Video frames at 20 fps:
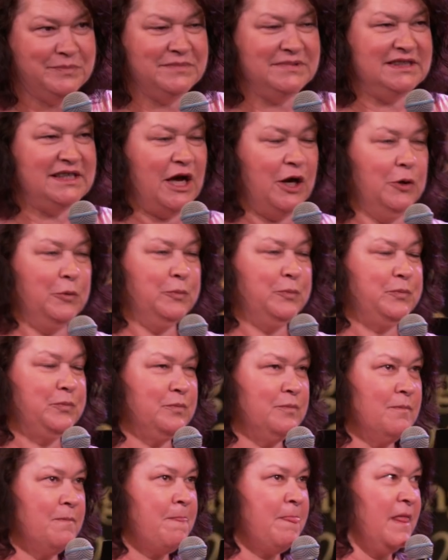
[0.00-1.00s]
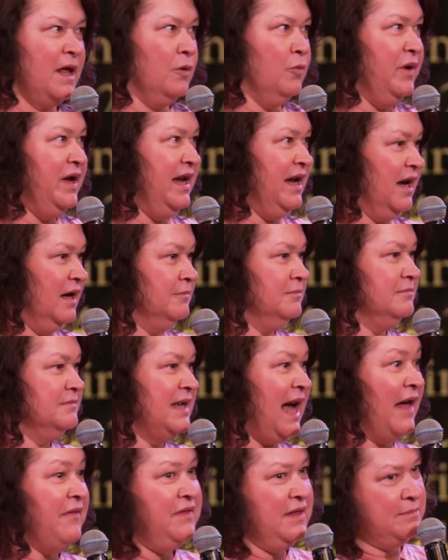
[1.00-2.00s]
So we
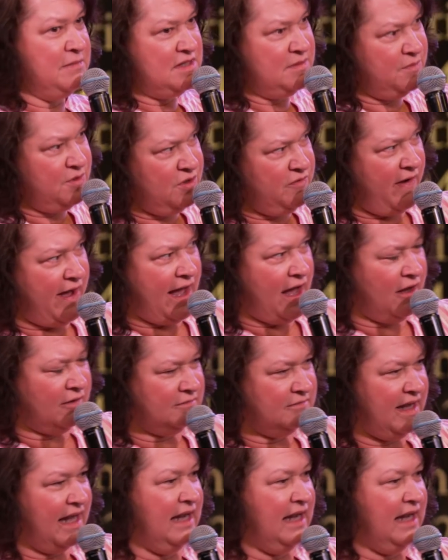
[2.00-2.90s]
got them to move out,